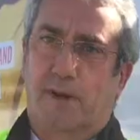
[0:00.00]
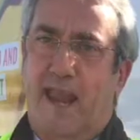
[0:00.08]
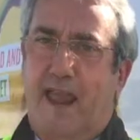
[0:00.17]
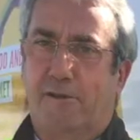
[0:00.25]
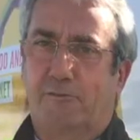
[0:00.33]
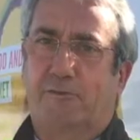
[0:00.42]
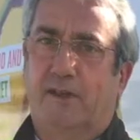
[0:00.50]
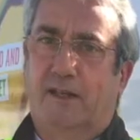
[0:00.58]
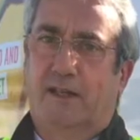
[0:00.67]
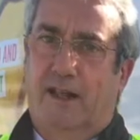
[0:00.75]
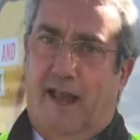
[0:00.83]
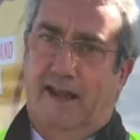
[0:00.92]
have,
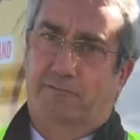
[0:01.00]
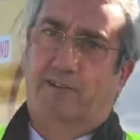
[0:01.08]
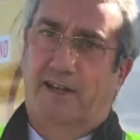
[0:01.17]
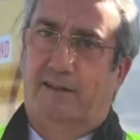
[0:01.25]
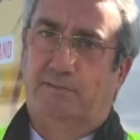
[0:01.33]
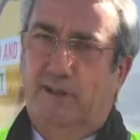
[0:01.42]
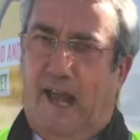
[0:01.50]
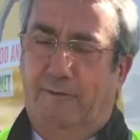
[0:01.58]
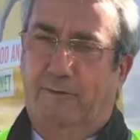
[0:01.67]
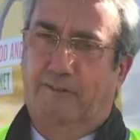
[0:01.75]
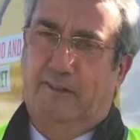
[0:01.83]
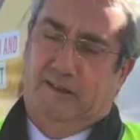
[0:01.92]
and really have
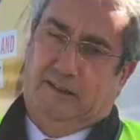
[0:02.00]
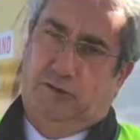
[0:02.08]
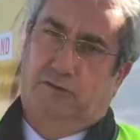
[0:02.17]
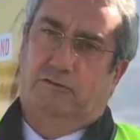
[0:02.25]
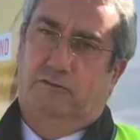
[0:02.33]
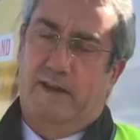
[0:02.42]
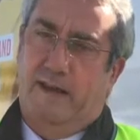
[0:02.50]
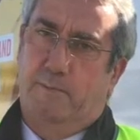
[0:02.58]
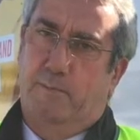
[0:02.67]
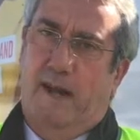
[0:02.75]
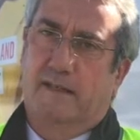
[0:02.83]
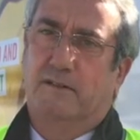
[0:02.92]
a great
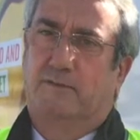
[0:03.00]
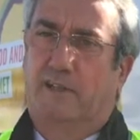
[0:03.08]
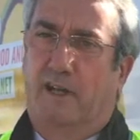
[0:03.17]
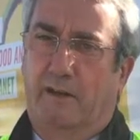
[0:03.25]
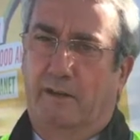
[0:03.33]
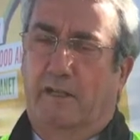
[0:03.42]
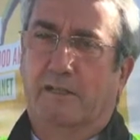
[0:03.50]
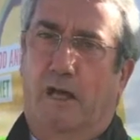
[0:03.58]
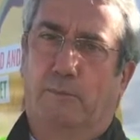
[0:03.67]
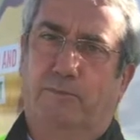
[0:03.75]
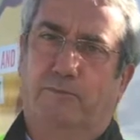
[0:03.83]
impact on our carbon